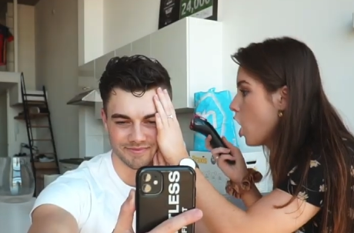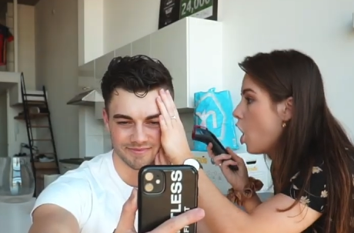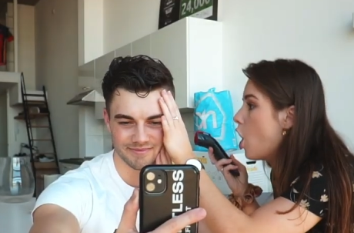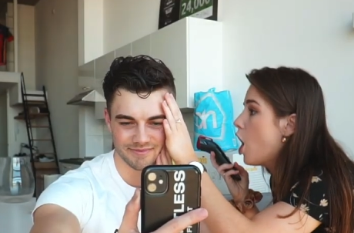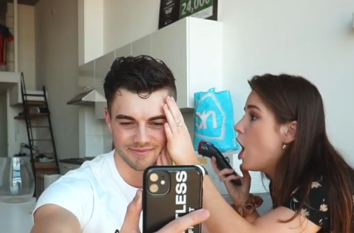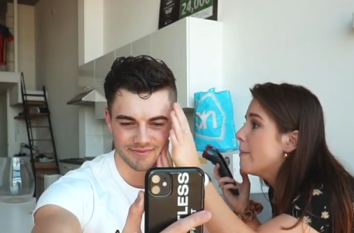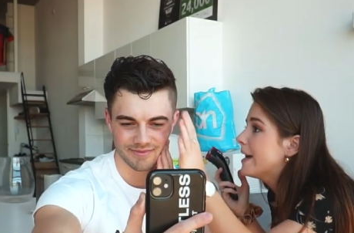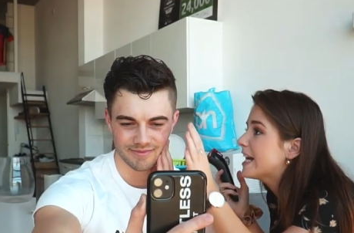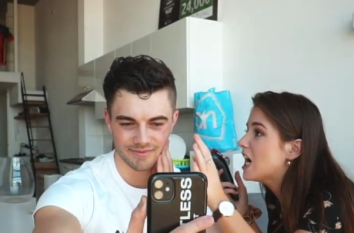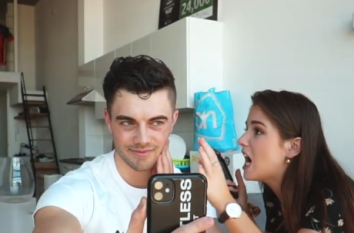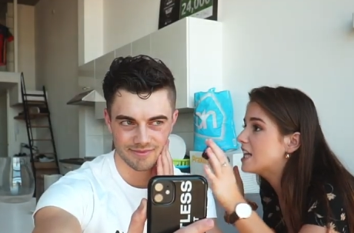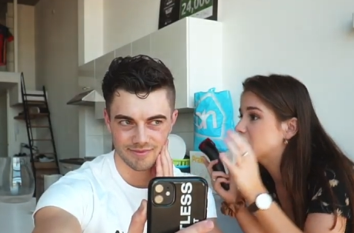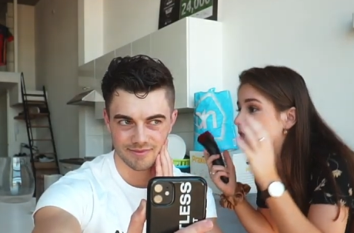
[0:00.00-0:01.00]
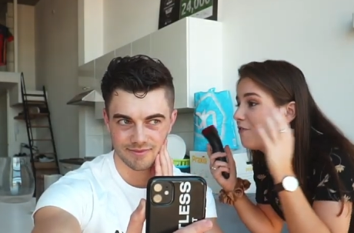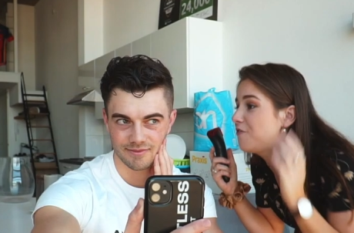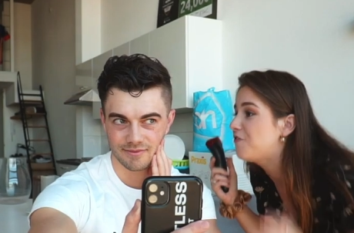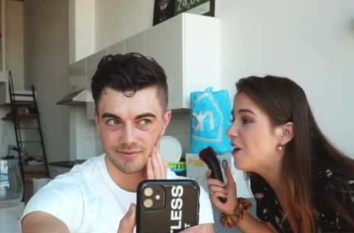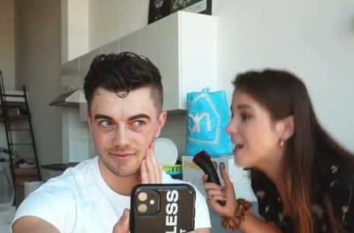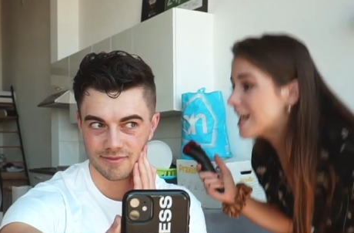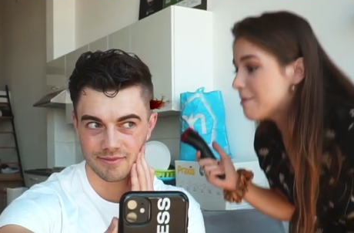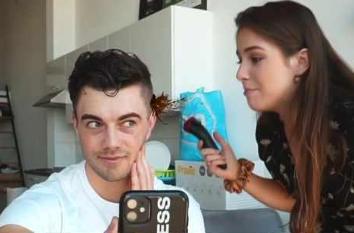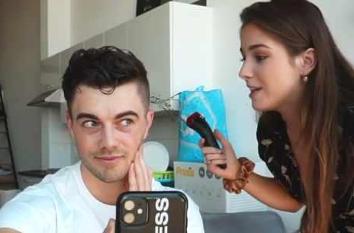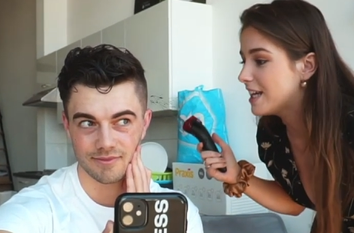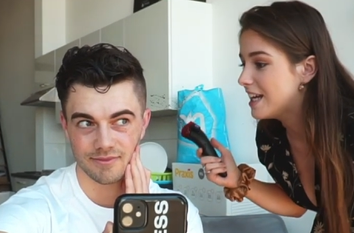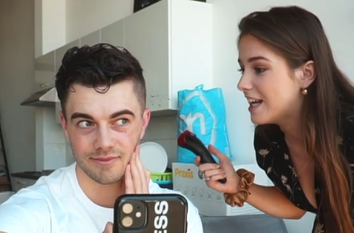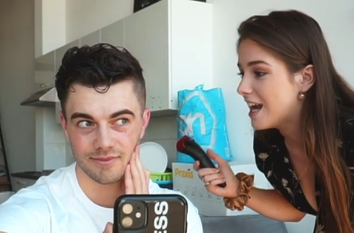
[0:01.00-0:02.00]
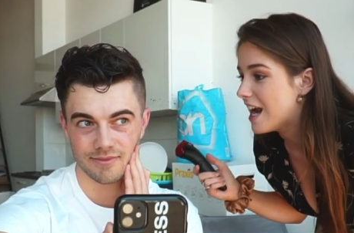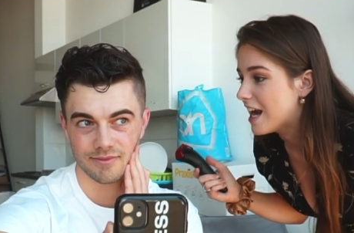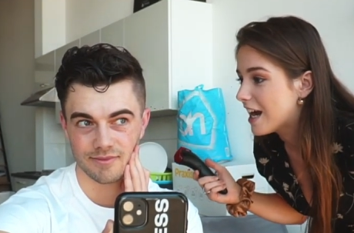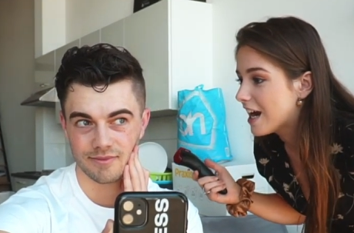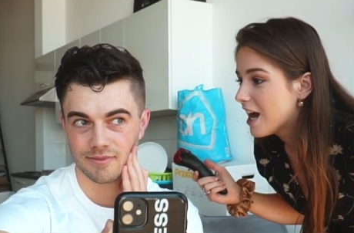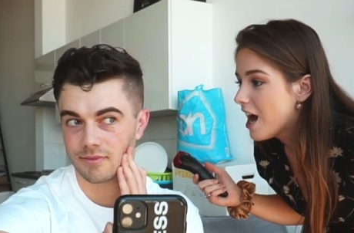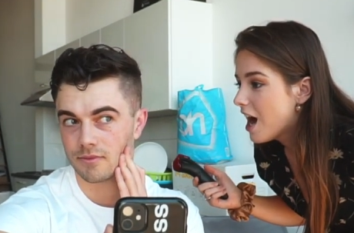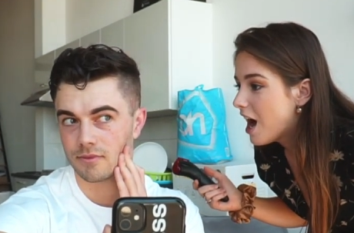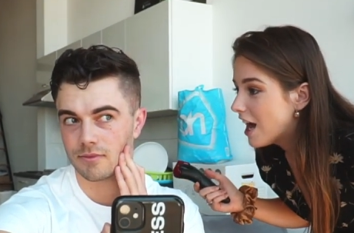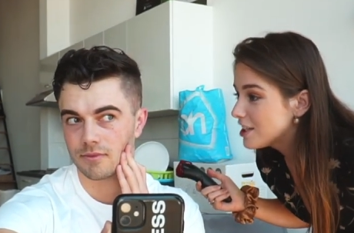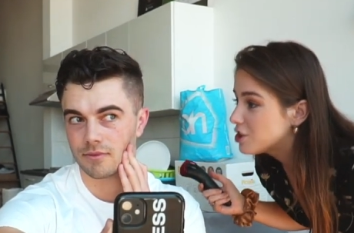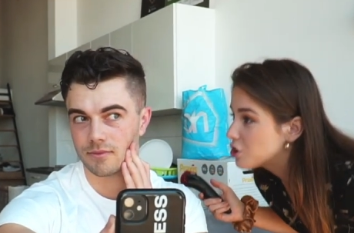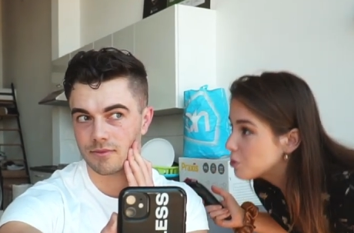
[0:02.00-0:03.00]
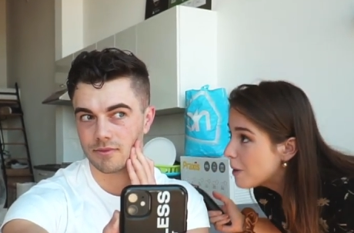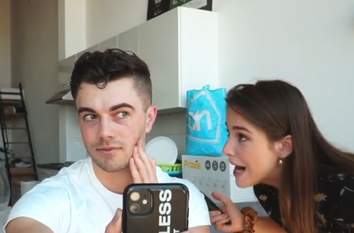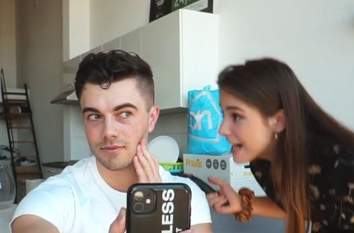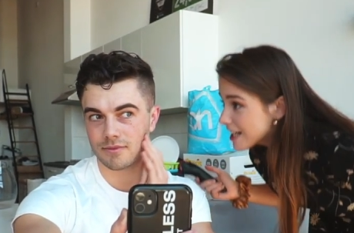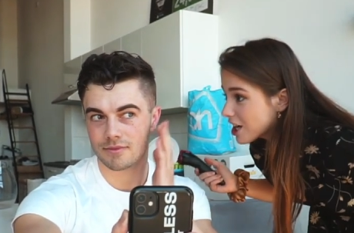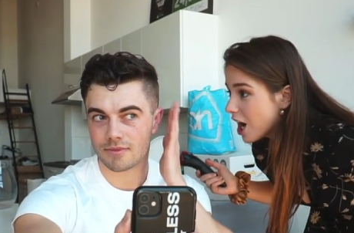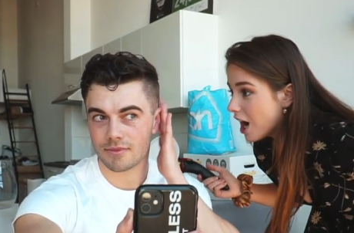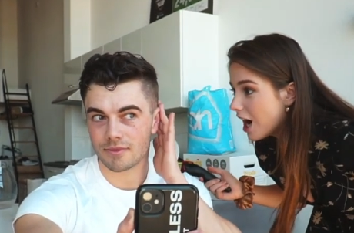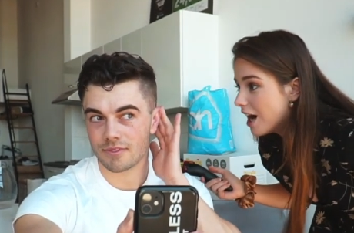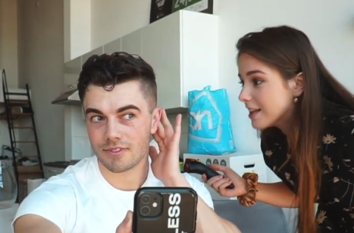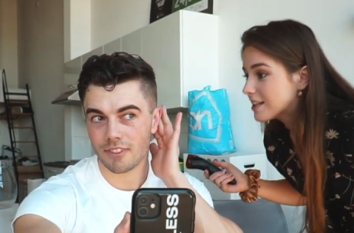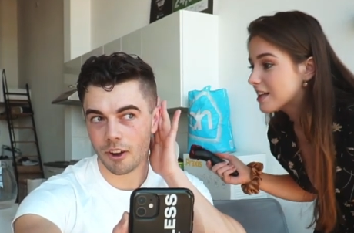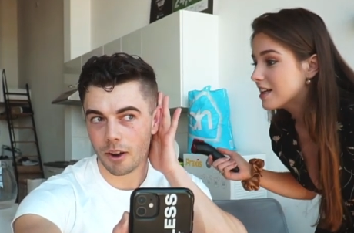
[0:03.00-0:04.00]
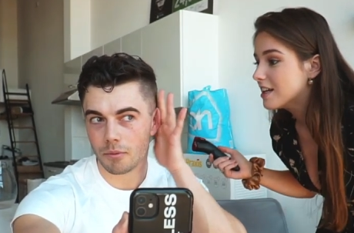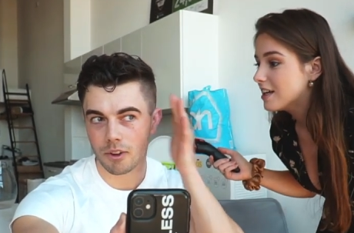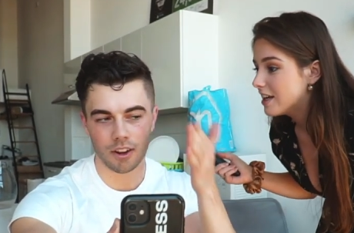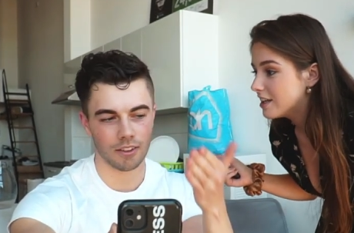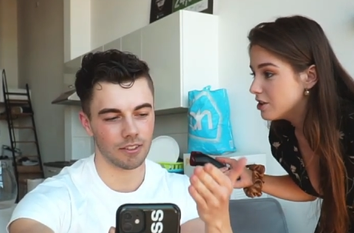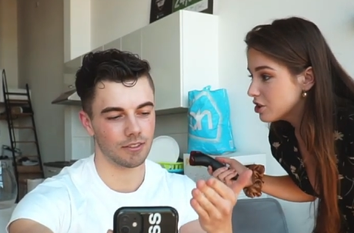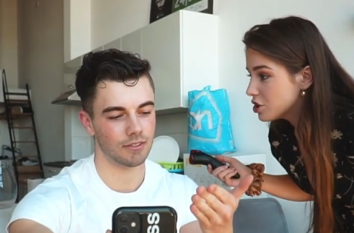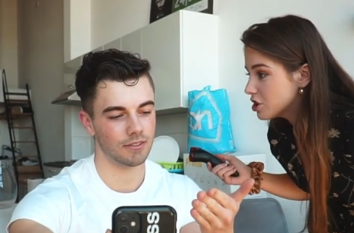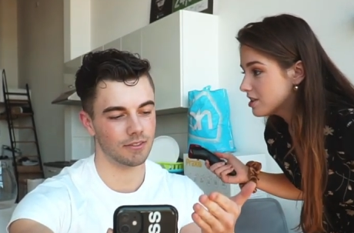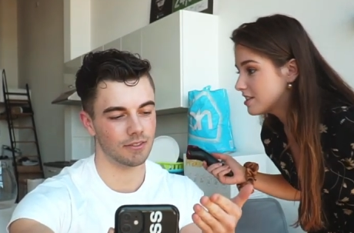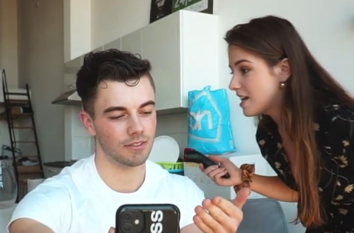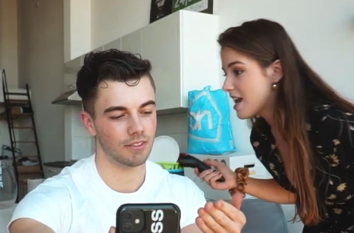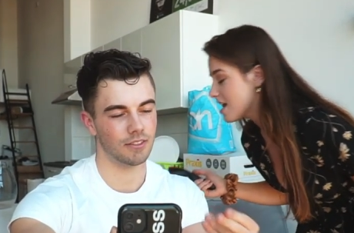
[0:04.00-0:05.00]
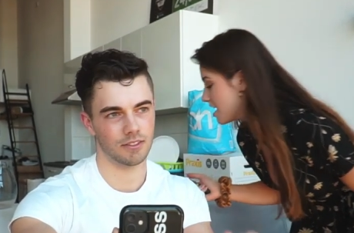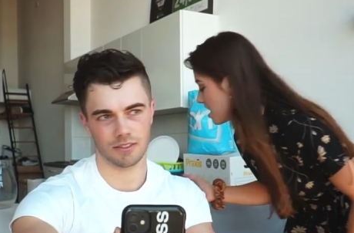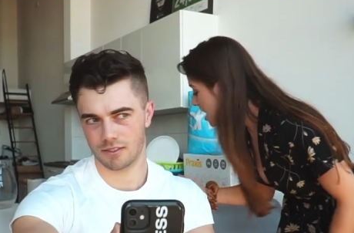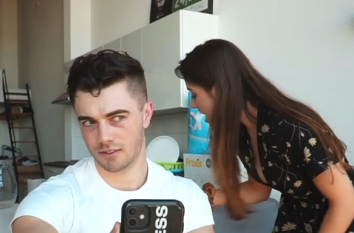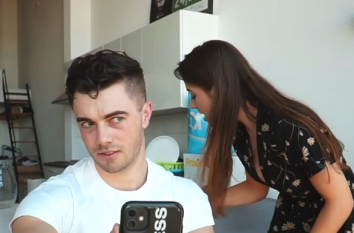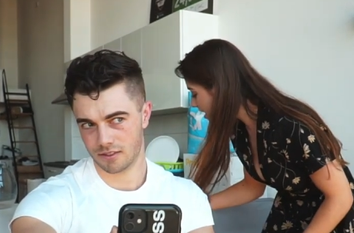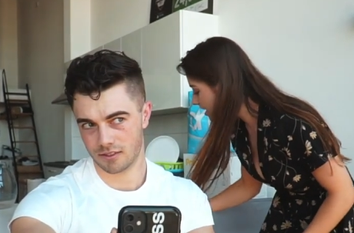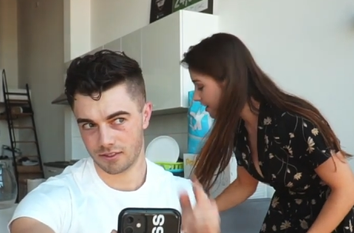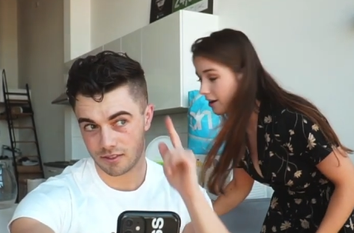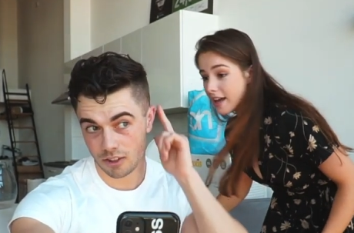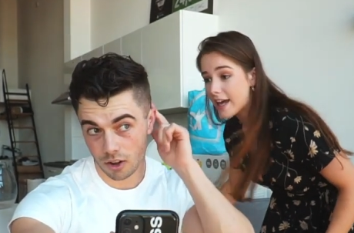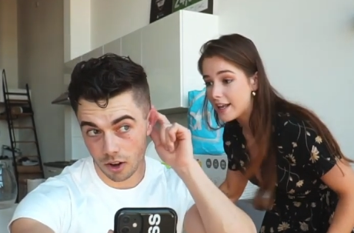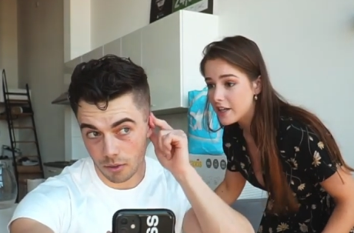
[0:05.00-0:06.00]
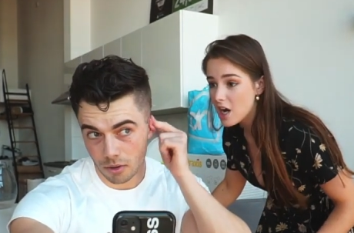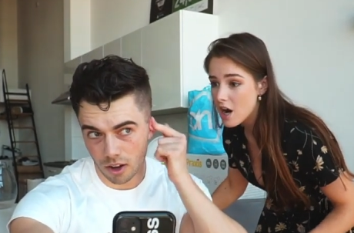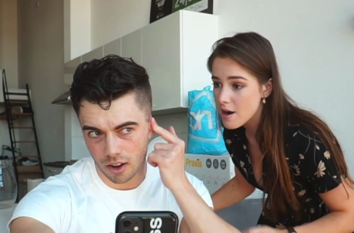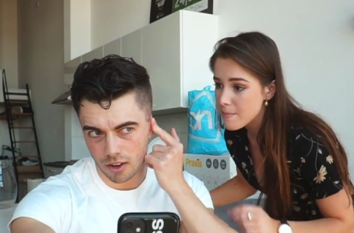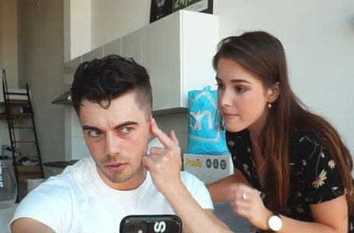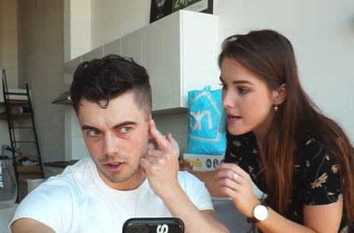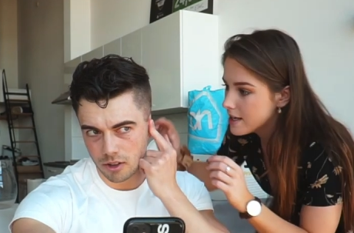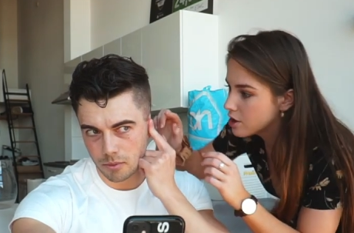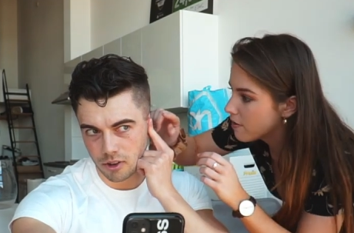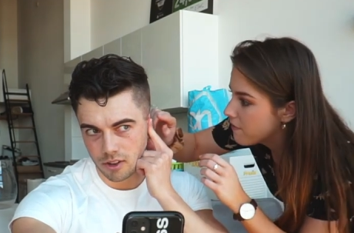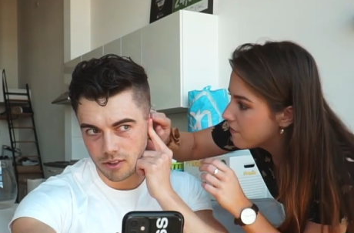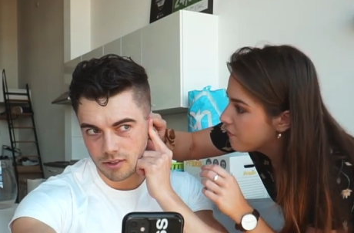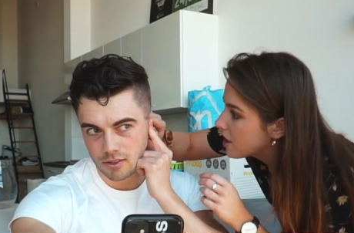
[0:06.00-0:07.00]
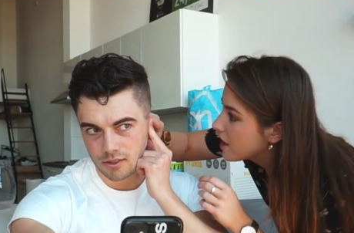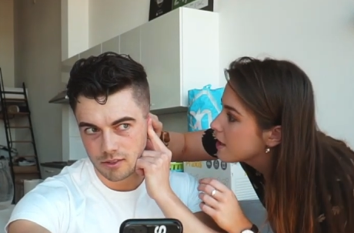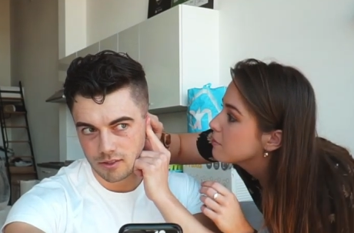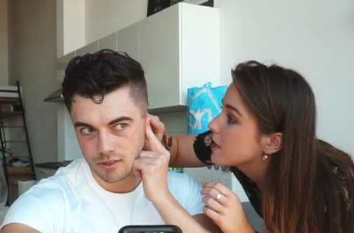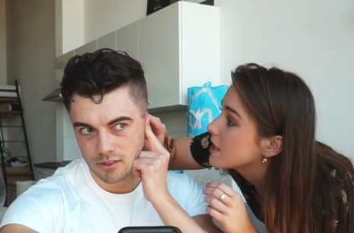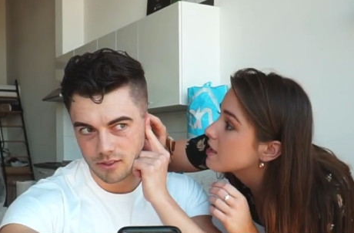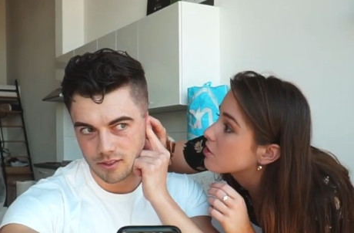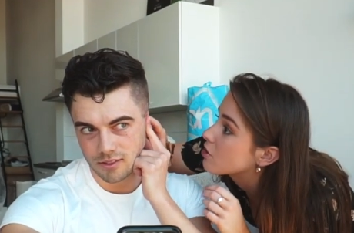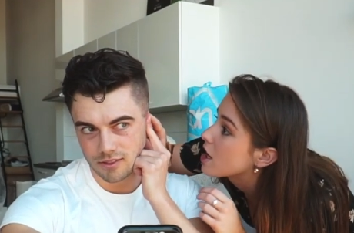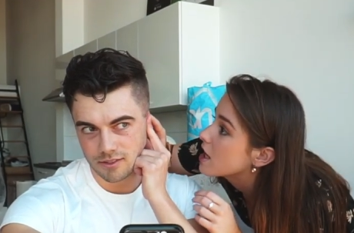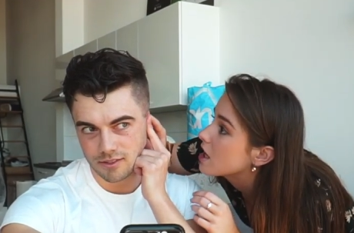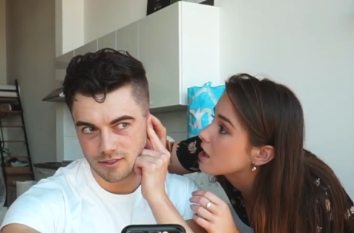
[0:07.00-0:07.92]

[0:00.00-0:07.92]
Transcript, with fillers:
Speaker 1: Oh my god, you're fucking bleeding! I swear to god! No, I'm not. And you're just saying, yeah, No, I'm not. What do you are mean? You're fucking bleeding right